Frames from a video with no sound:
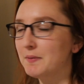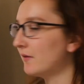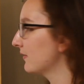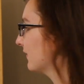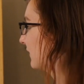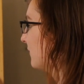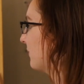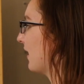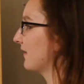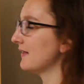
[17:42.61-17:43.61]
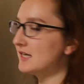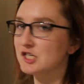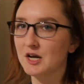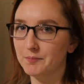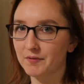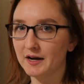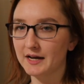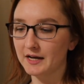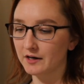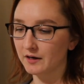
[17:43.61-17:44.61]
built this composite shape right
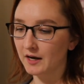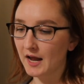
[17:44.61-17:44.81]
here.